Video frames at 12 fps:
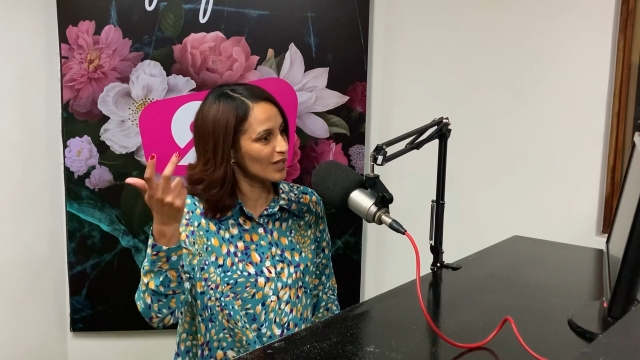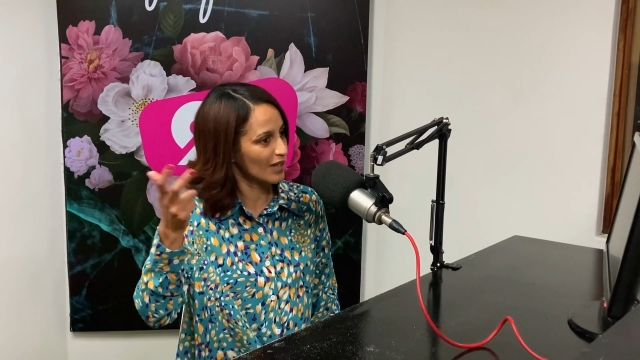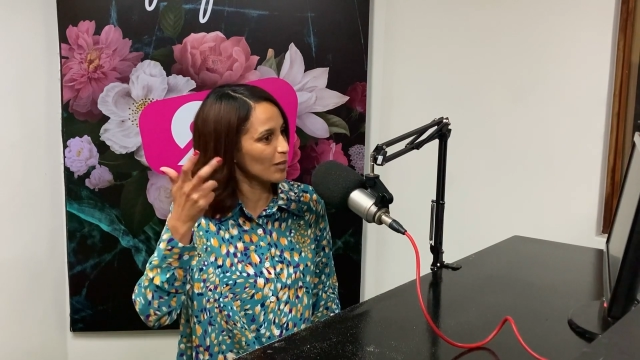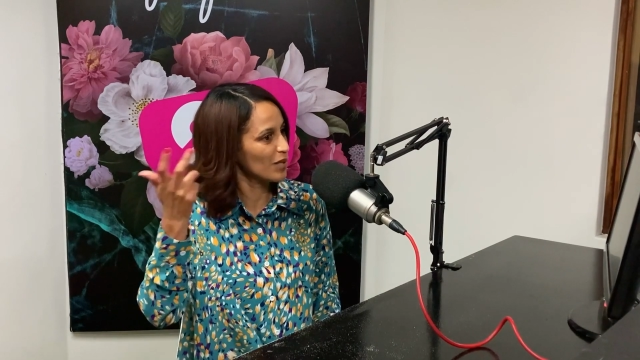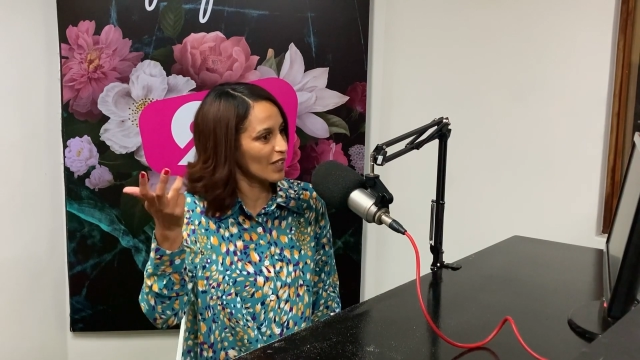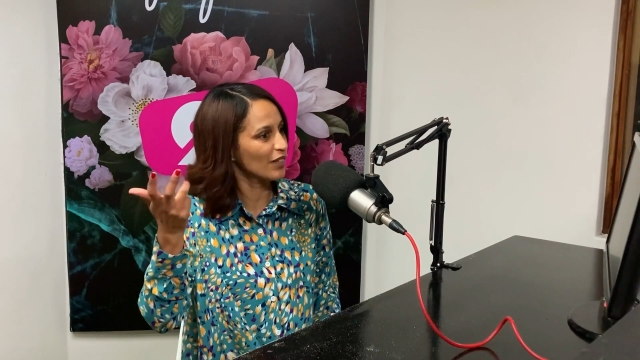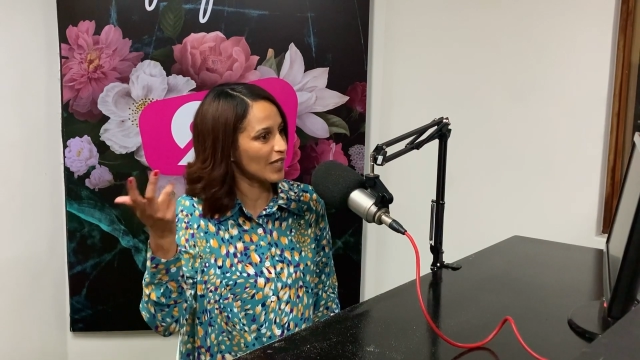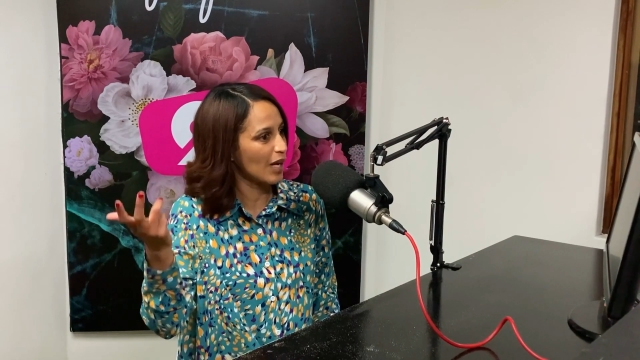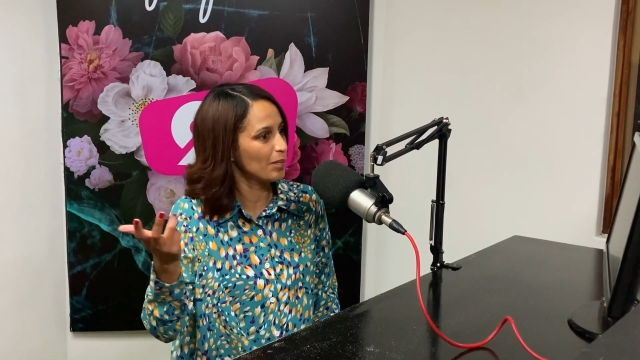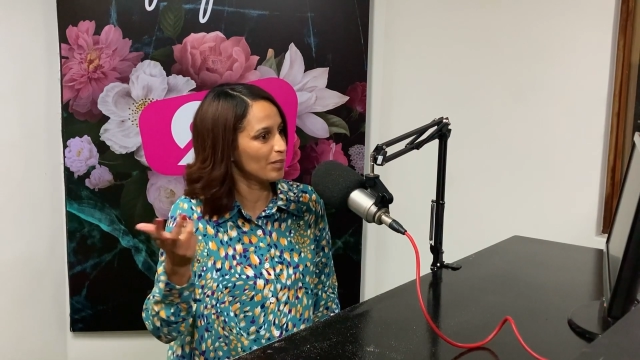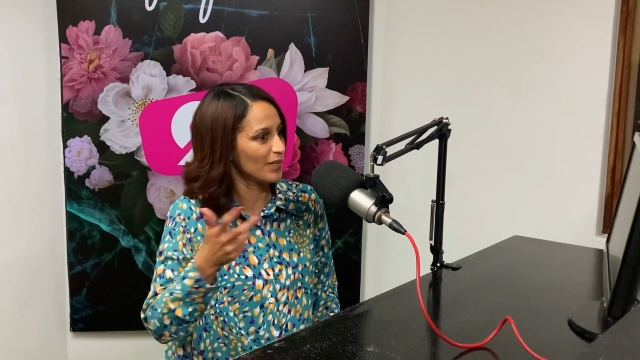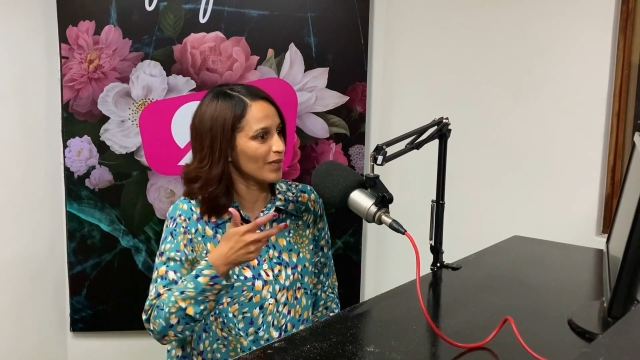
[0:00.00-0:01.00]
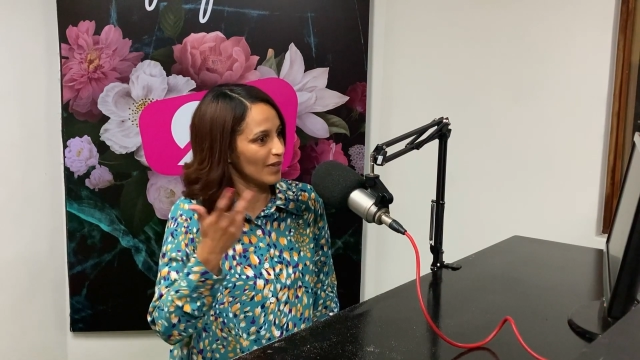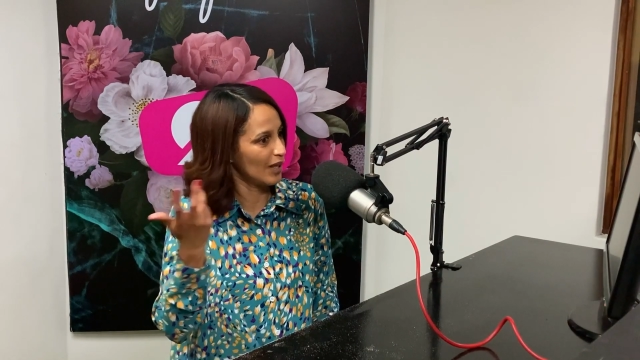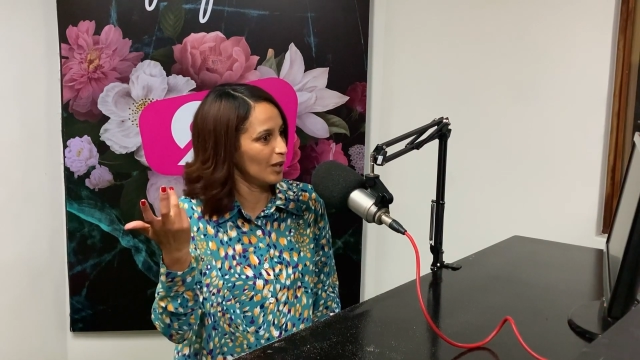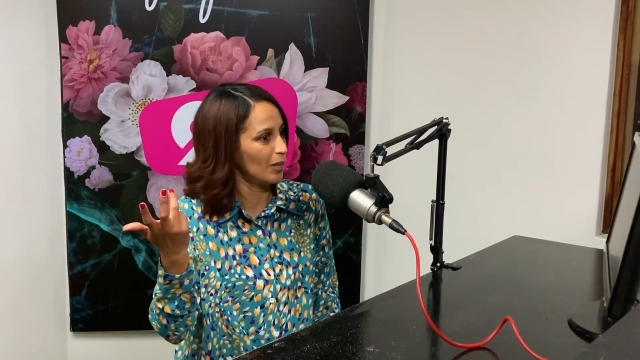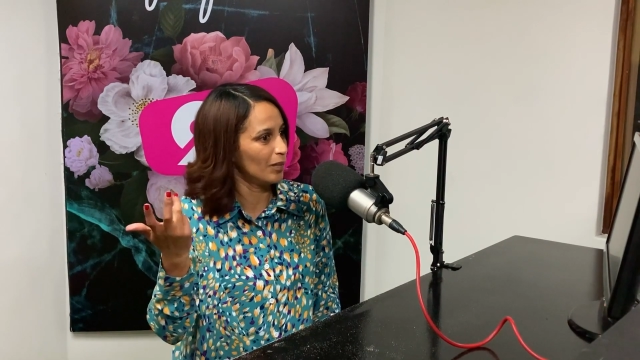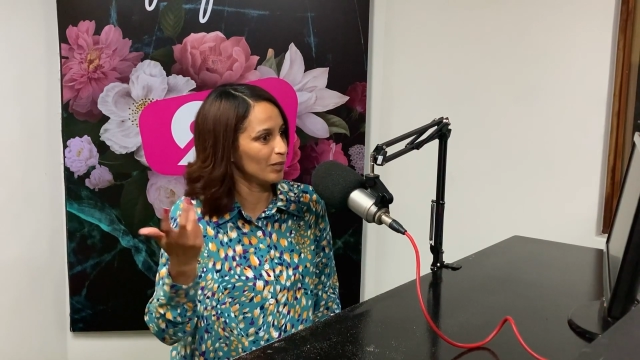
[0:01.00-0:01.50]
themselves up
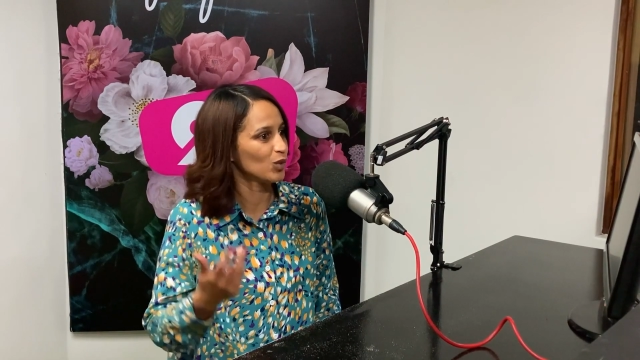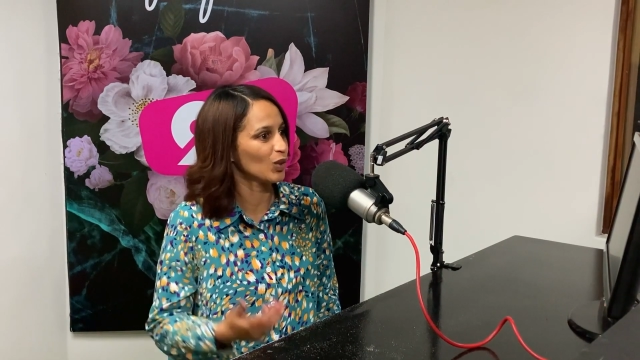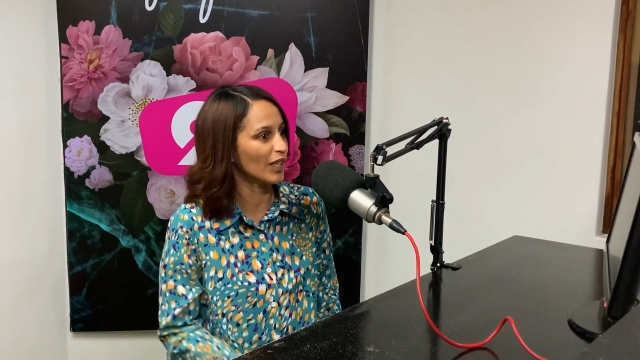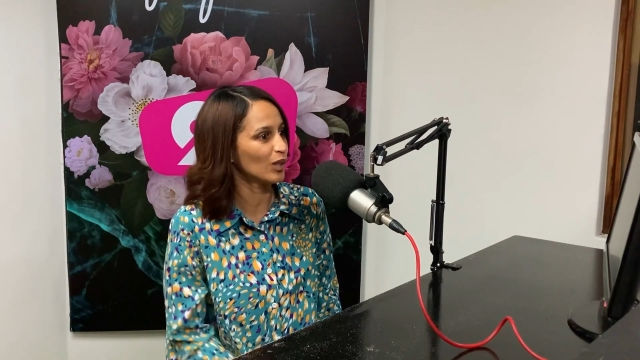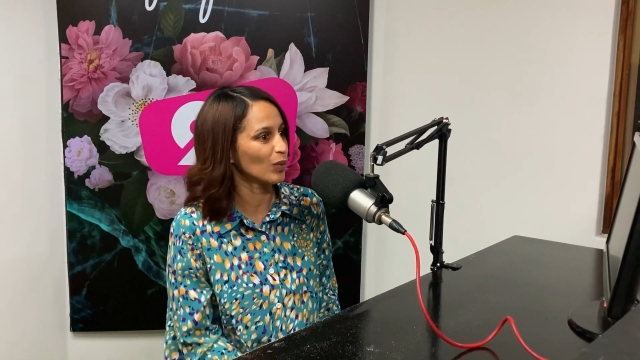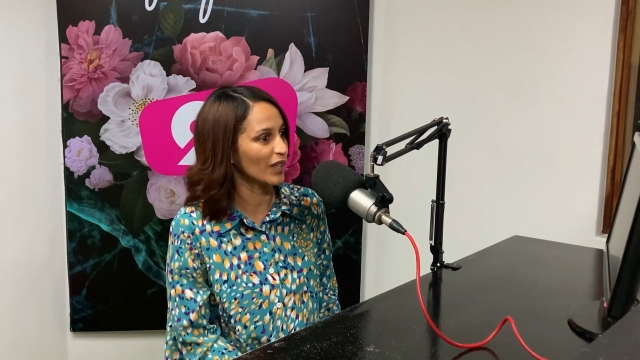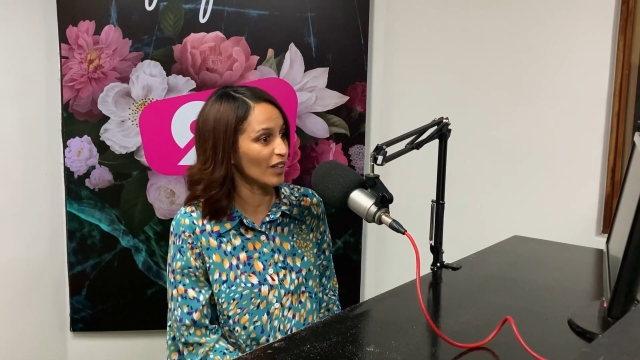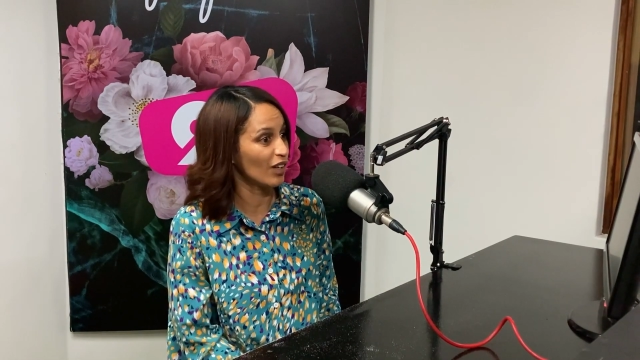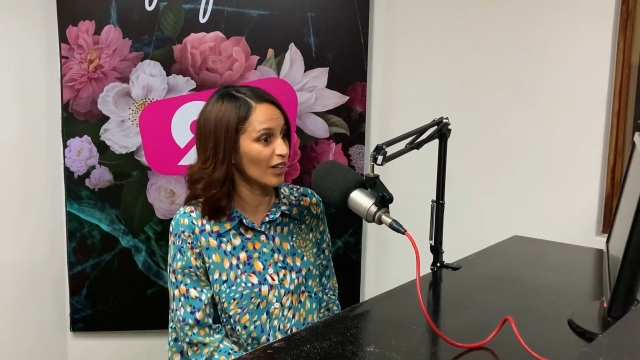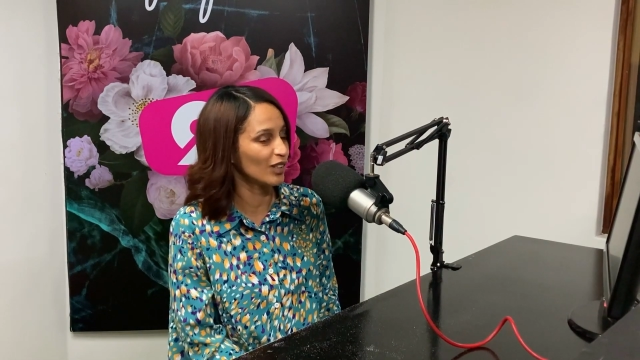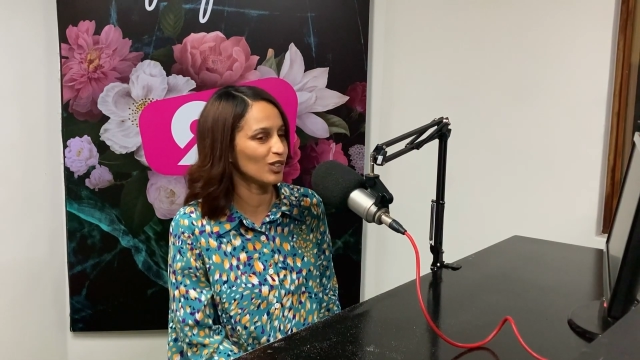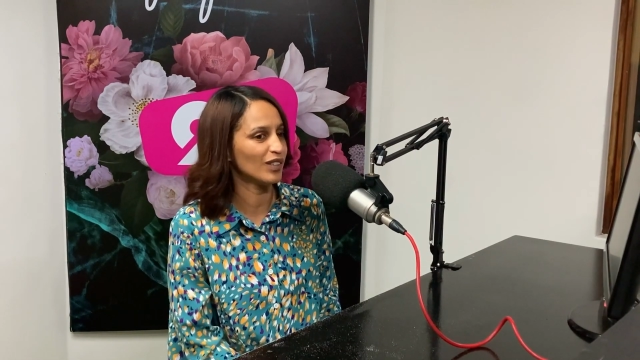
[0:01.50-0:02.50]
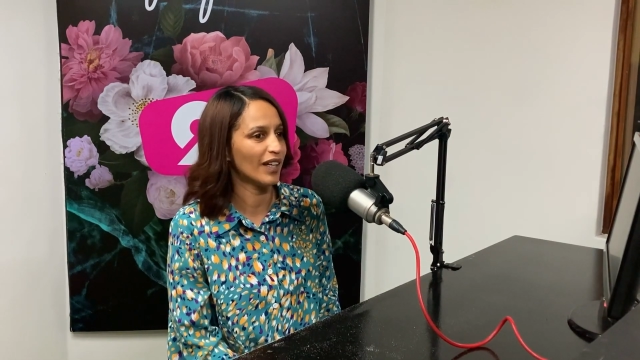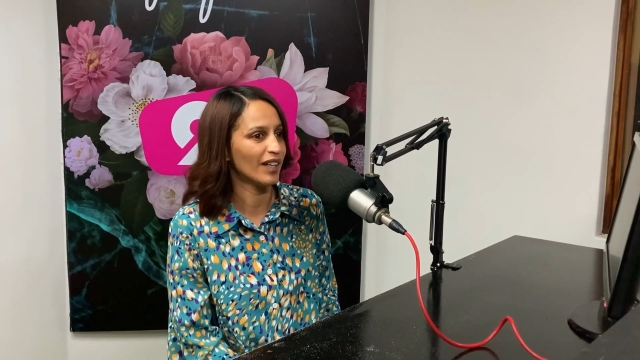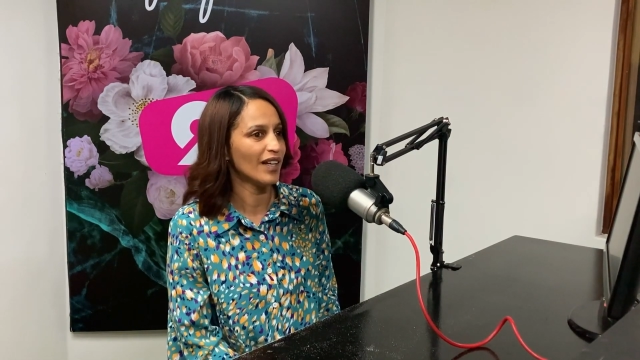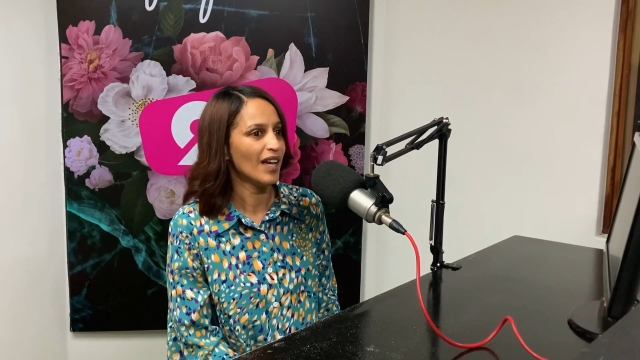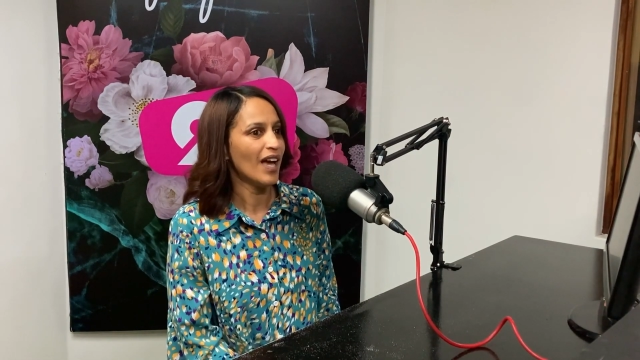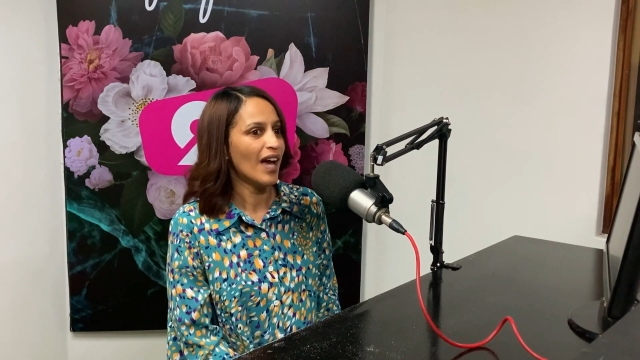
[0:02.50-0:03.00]
to get where they are today.